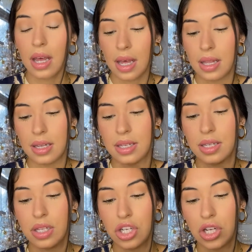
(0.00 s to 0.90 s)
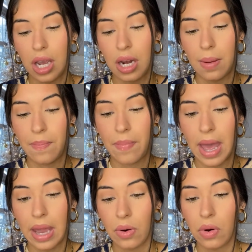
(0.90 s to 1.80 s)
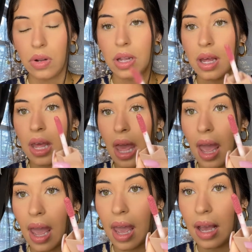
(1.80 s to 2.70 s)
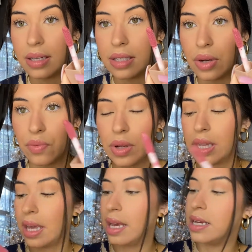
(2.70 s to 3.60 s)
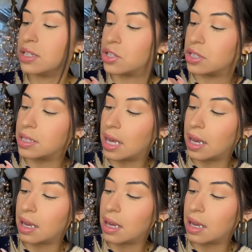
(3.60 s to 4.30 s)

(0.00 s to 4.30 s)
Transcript: this is the shade Petal, and it really is just like